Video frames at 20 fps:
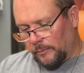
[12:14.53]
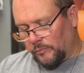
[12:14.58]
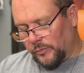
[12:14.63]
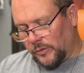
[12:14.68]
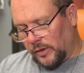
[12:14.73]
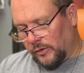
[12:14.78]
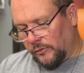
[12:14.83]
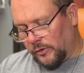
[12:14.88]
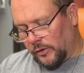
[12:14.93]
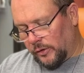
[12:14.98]

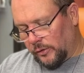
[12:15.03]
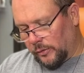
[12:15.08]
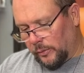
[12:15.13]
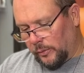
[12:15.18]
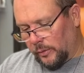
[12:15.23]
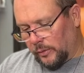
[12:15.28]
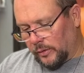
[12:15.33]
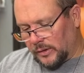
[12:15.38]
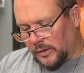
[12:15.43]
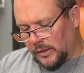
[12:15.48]
If
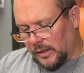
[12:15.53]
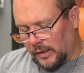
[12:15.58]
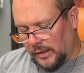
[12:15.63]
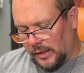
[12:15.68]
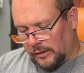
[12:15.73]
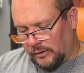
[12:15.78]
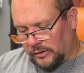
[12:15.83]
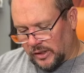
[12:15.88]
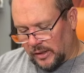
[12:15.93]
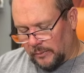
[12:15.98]
you tied
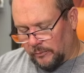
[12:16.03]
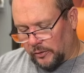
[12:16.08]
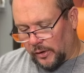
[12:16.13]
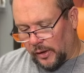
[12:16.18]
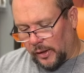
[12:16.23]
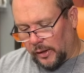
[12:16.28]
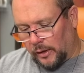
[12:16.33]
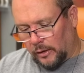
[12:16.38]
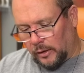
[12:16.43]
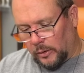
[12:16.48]
that same
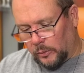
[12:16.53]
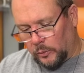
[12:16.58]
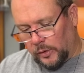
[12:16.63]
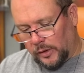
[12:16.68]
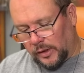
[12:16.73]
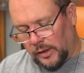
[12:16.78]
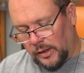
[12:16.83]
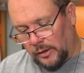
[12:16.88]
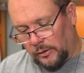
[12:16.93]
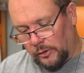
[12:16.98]
fly on
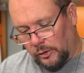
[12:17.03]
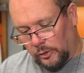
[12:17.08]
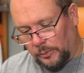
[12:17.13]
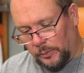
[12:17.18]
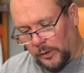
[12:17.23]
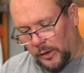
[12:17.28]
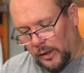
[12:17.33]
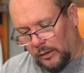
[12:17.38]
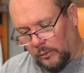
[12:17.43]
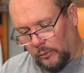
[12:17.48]
with a
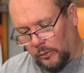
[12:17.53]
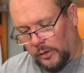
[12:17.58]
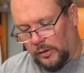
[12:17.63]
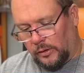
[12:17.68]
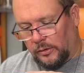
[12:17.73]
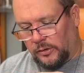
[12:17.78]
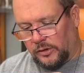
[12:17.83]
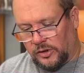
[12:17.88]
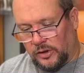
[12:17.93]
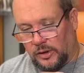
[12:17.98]
loop knot where
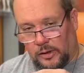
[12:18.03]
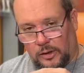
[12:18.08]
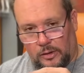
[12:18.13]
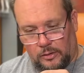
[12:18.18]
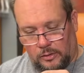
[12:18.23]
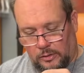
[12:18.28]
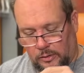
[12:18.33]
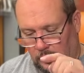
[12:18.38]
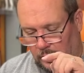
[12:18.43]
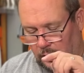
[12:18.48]
it sunk
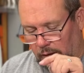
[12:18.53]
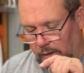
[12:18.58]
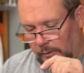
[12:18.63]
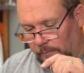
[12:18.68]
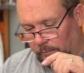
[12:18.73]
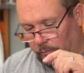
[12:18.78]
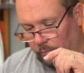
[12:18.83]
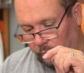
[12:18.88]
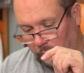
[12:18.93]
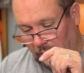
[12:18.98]

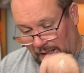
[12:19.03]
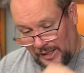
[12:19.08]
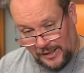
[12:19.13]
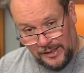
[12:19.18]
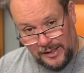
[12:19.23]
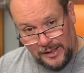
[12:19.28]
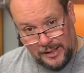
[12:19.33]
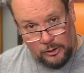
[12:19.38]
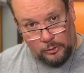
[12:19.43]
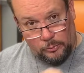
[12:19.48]

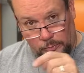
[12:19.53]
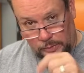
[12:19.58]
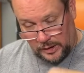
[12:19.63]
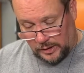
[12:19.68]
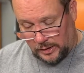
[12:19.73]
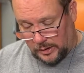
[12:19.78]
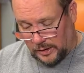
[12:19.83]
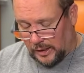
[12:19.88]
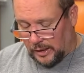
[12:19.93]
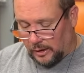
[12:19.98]
head down,
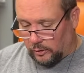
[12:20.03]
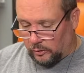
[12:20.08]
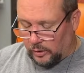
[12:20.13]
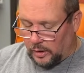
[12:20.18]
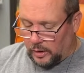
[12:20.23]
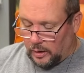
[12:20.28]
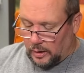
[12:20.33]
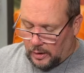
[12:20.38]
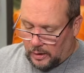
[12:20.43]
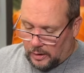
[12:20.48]
bead down,
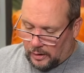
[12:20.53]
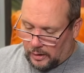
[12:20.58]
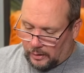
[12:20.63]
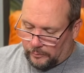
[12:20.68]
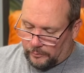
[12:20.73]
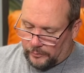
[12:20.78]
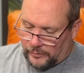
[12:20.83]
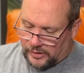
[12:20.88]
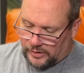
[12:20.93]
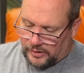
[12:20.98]

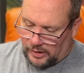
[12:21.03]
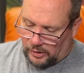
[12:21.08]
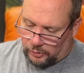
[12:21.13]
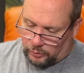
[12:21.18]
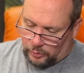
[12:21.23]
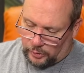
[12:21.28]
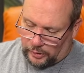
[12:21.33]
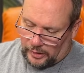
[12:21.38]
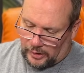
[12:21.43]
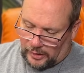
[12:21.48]
this tail's
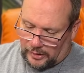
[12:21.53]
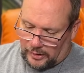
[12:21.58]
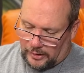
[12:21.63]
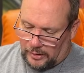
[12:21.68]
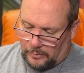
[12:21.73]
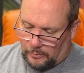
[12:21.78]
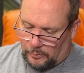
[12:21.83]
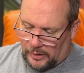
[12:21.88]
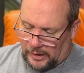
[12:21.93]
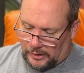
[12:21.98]
really not going to
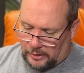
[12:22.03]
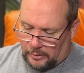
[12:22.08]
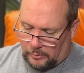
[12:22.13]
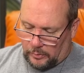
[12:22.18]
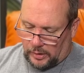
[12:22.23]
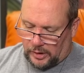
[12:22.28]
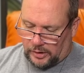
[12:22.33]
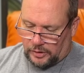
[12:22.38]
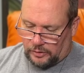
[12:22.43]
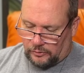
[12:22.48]
impact it
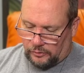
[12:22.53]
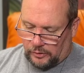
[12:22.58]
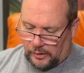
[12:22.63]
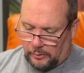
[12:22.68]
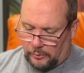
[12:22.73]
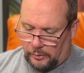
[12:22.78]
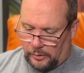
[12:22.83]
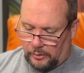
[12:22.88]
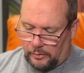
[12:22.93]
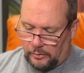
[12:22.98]
much. The fly
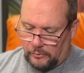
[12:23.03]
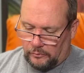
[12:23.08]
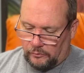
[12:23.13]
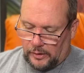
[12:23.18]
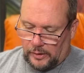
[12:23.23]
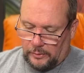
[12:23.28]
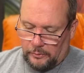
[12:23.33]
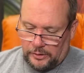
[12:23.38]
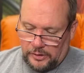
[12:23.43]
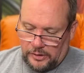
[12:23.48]

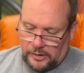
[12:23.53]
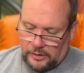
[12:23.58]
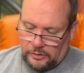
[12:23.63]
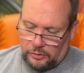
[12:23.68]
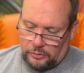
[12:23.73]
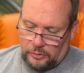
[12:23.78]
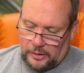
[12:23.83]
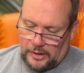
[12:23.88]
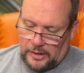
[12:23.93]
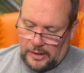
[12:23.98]
would sink
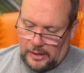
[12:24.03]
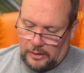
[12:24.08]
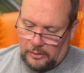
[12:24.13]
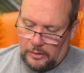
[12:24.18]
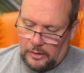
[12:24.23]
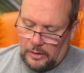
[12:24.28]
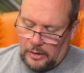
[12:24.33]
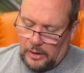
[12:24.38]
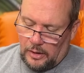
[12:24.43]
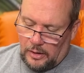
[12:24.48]
straight
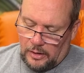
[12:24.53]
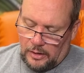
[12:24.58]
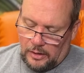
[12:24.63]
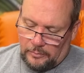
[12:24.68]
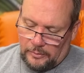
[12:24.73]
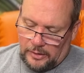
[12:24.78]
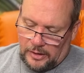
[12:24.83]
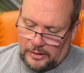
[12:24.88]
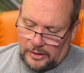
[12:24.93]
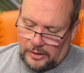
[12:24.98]
down.
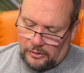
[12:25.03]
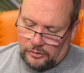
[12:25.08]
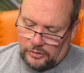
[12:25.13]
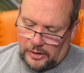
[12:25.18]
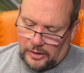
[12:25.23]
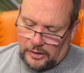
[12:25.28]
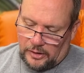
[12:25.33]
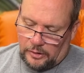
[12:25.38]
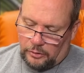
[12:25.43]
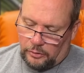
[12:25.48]
That tail's
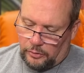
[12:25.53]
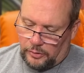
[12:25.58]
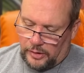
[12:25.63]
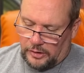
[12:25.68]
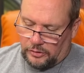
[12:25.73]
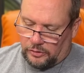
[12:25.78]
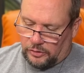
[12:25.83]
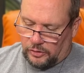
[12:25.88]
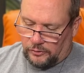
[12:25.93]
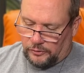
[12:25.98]
not going to
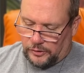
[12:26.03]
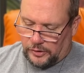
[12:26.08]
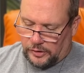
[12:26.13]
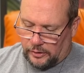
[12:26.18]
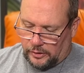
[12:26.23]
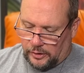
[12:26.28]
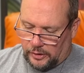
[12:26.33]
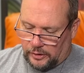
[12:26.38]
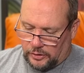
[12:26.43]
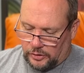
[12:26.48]
create surface
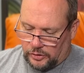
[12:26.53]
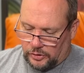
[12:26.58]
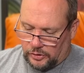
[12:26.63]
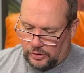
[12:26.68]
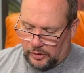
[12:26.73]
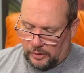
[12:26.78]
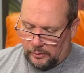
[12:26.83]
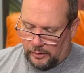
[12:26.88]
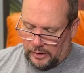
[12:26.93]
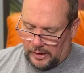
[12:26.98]
area to
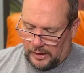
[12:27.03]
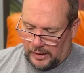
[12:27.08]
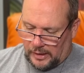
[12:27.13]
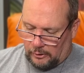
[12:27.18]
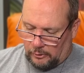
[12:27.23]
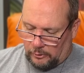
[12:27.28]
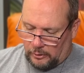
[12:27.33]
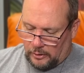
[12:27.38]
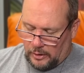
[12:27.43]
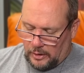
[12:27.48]
slow it
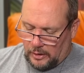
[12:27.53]
down.